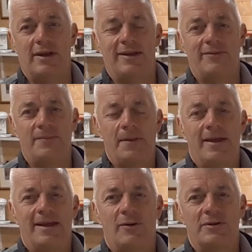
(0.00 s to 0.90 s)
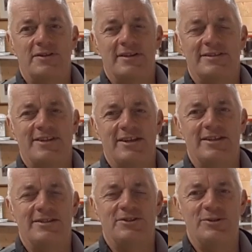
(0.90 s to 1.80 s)
I always think
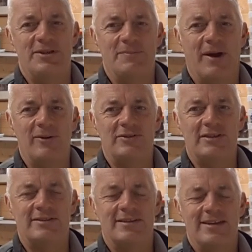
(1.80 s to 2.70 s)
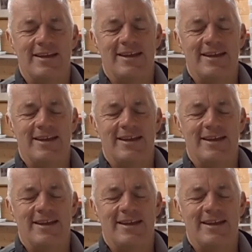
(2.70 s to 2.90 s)
shooting poses